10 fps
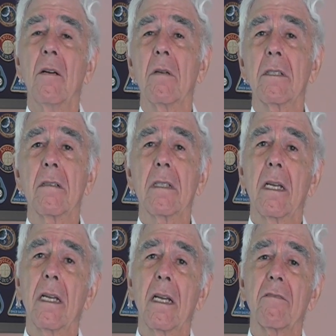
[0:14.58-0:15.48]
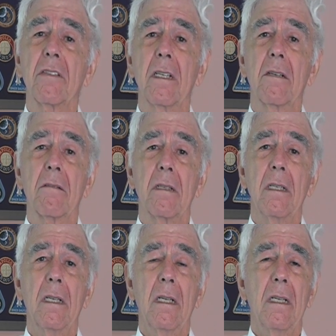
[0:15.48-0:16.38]
Well, during that half century,
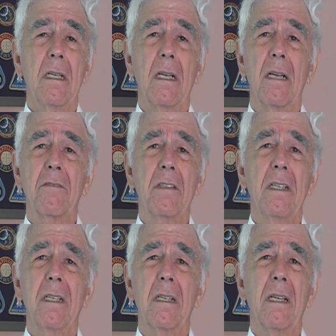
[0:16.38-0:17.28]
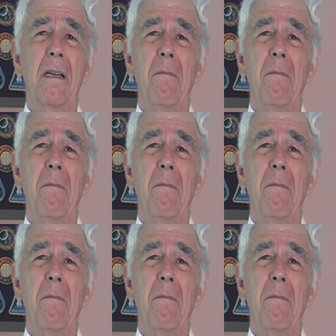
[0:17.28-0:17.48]
I've seen